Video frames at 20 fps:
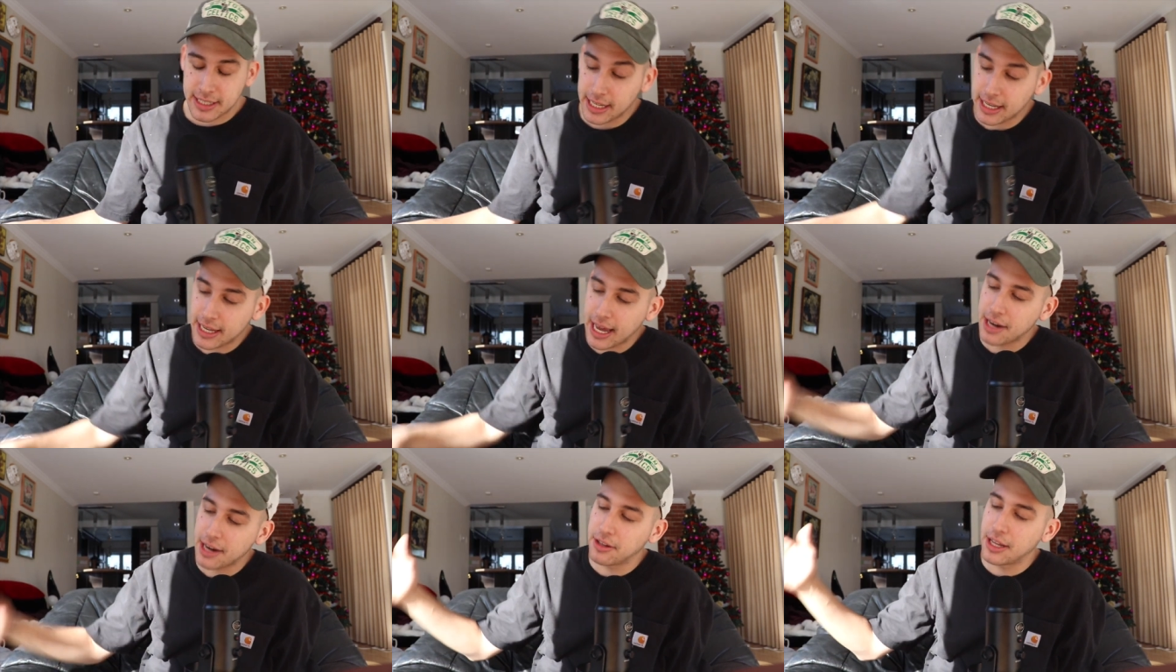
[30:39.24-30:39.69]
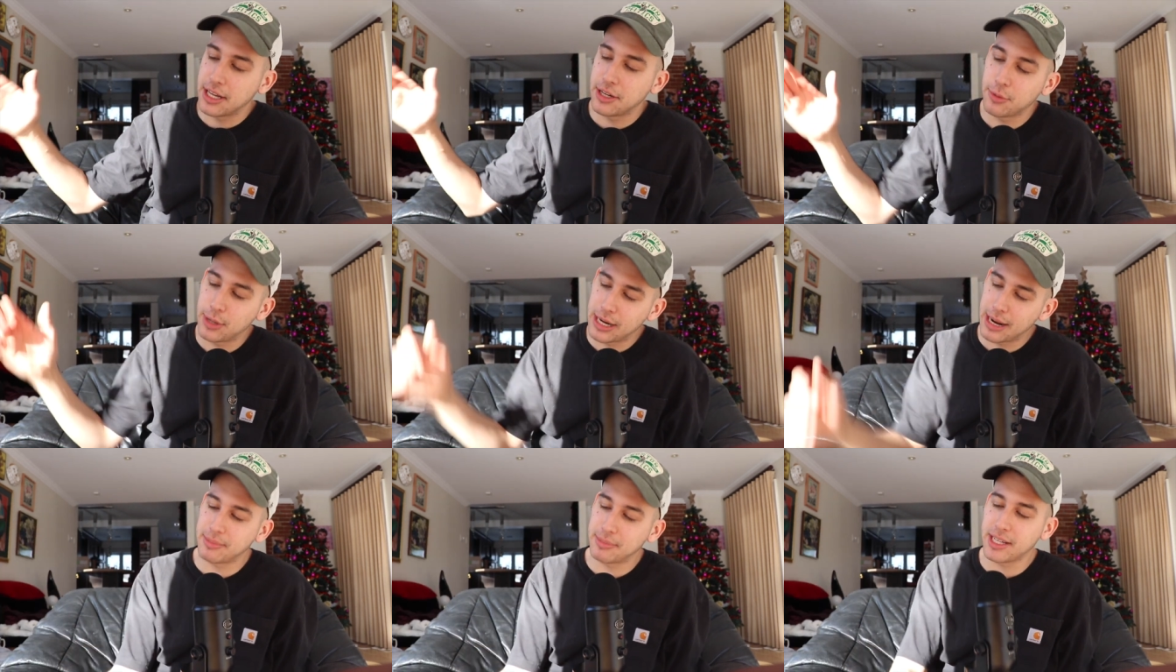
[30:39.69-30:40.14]
tea kettle
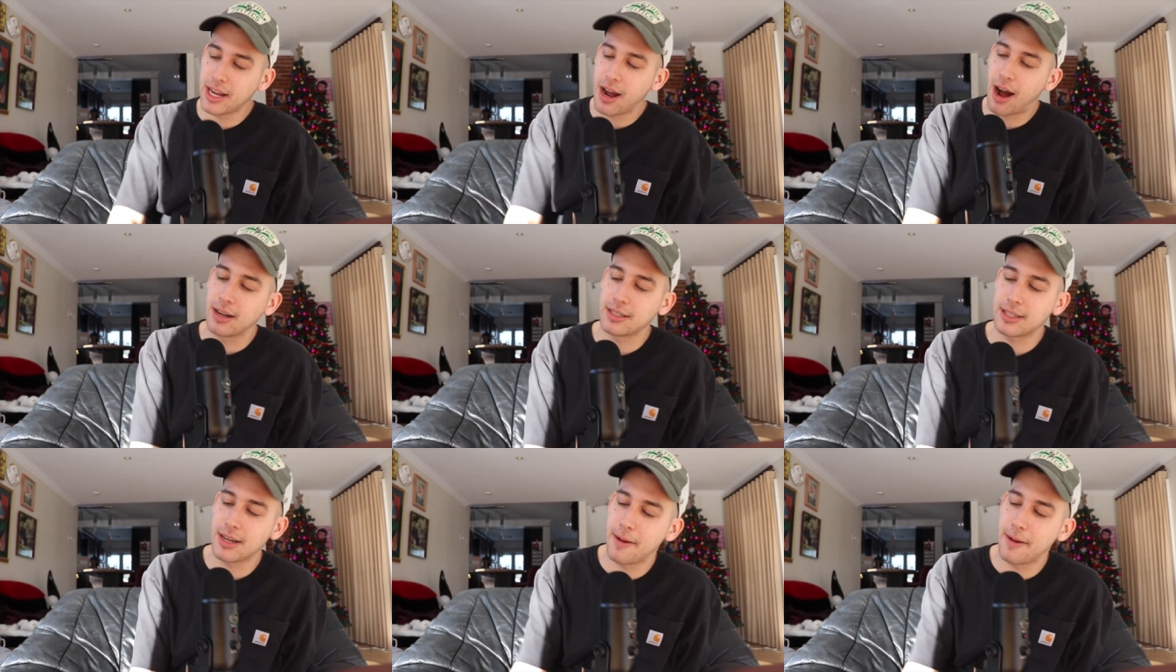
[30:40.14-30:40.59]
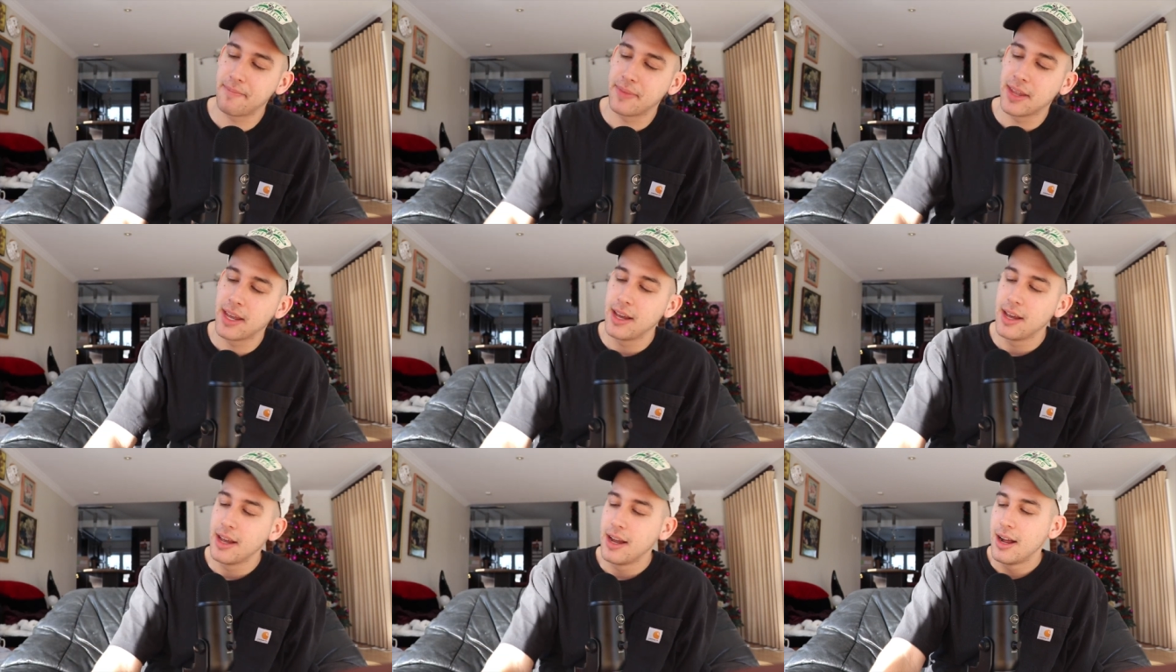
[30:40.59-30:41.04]
into an empty hot tub.
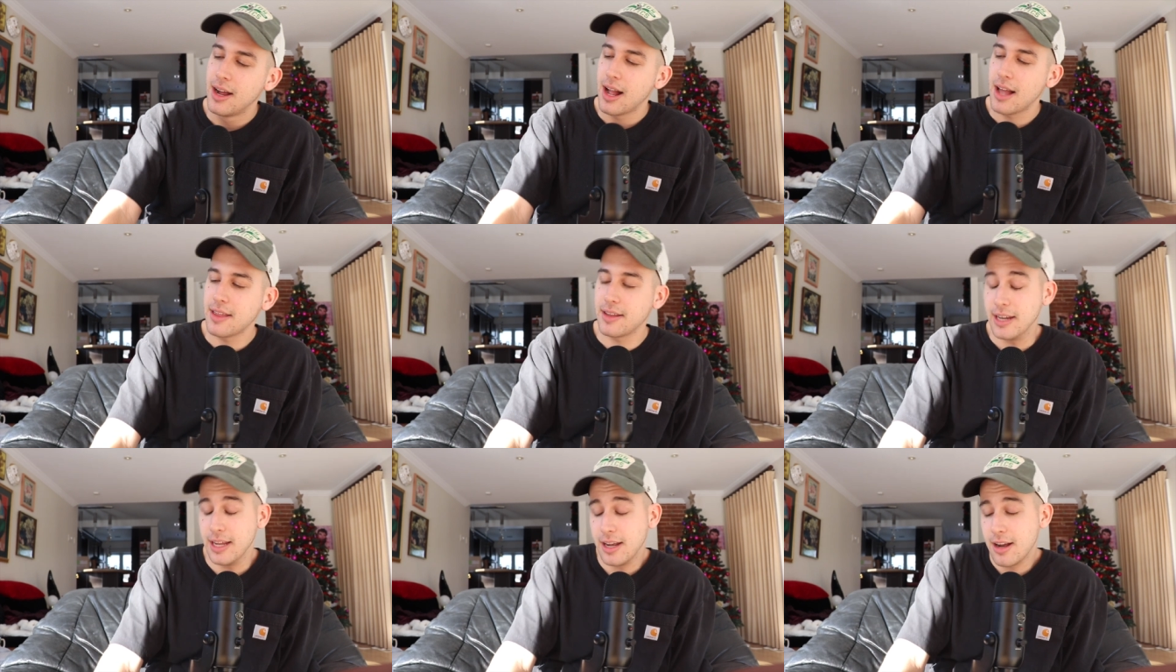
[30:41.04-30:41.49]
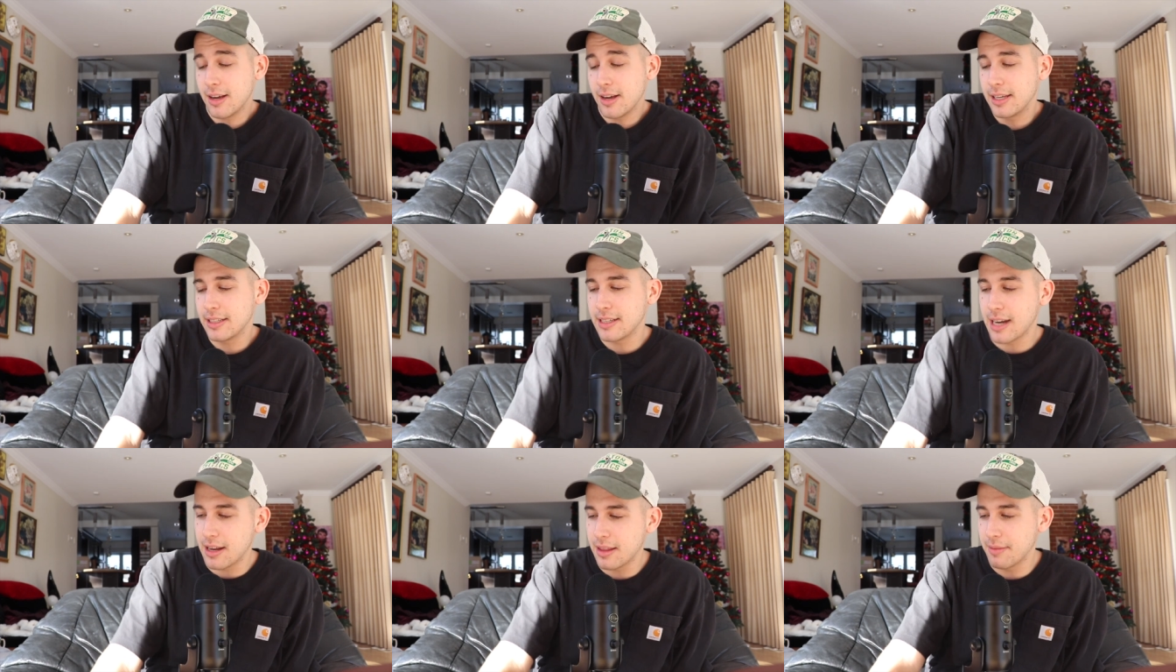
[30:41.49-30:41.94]
And then he got
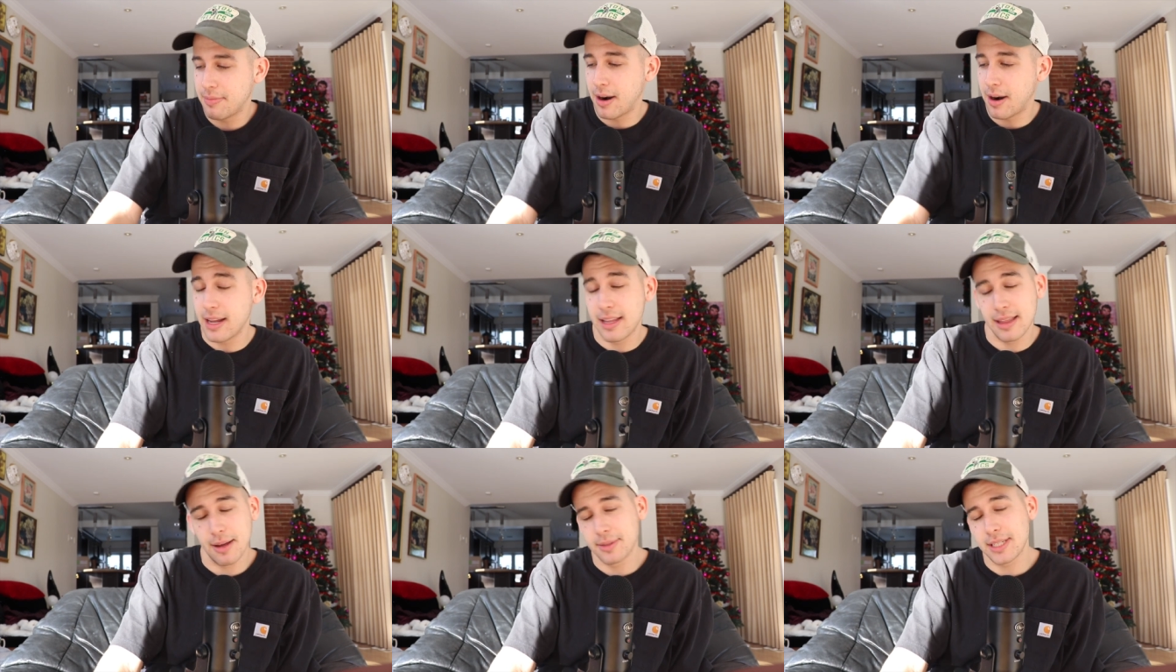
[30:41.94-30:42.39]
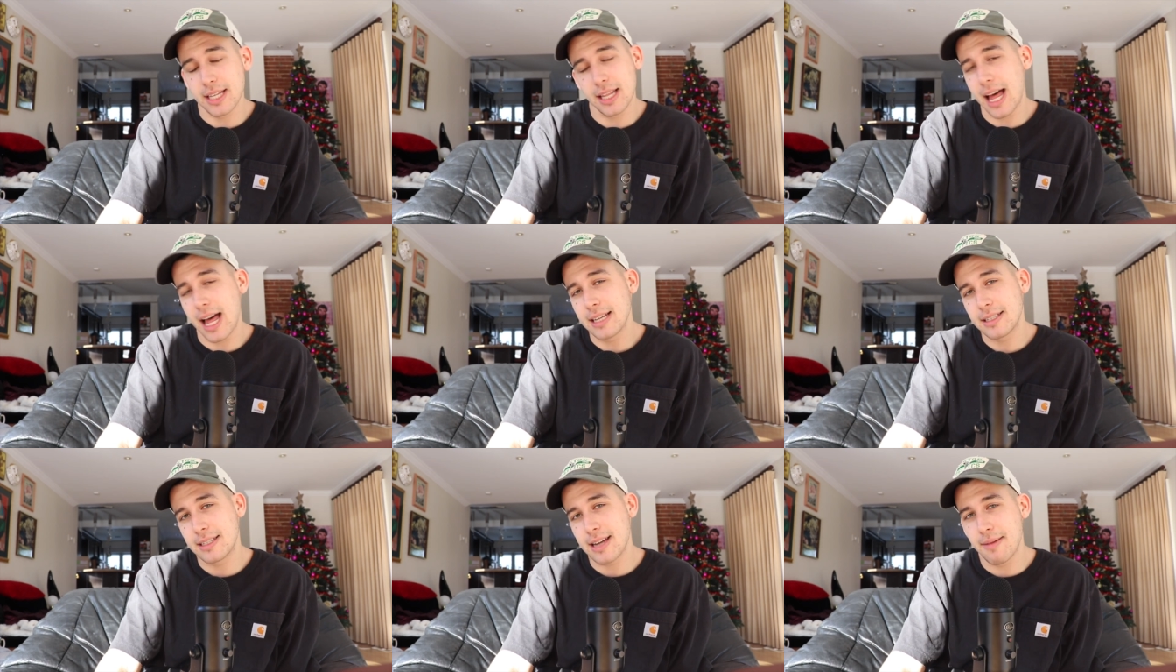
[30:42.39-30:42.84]
kicked out of the party, and that was the
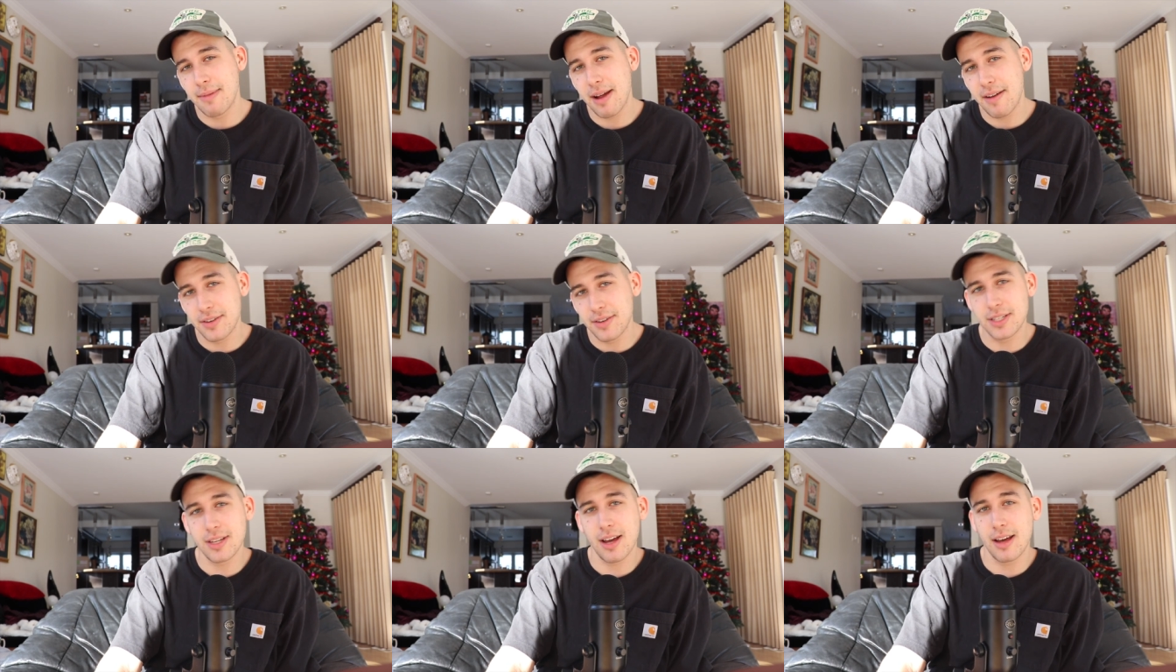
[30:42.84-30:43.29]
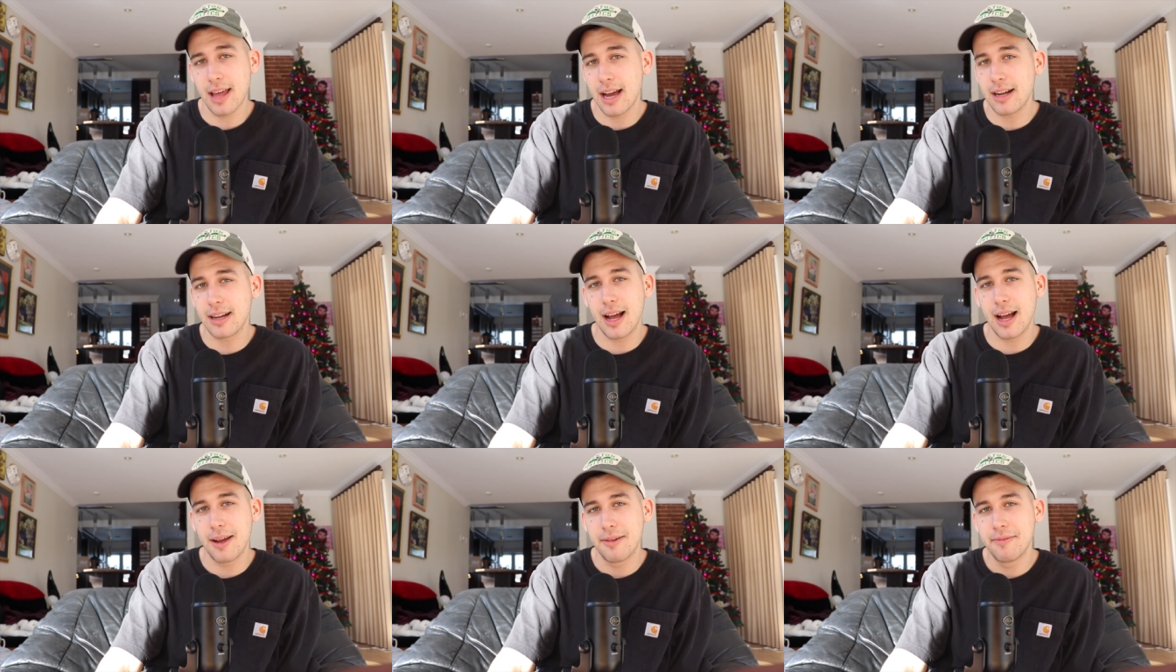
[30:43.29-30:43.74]
last time I ever saw
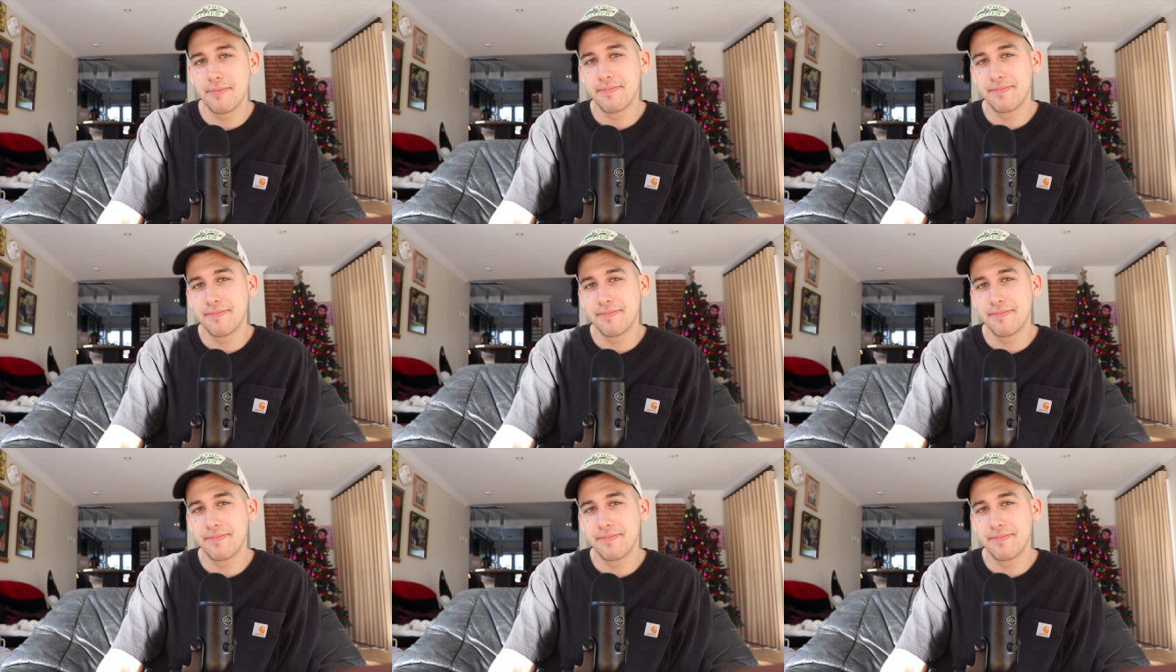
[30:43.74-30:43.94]
that guy.